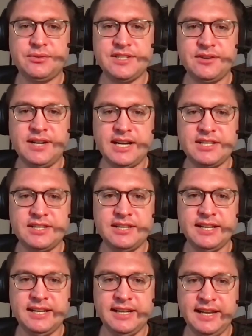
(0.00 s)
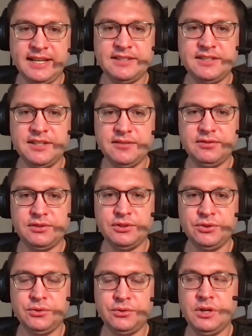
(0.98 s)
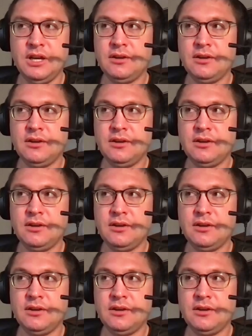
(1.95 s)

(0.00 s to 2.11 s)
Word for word: resurrection, and Anthony Flew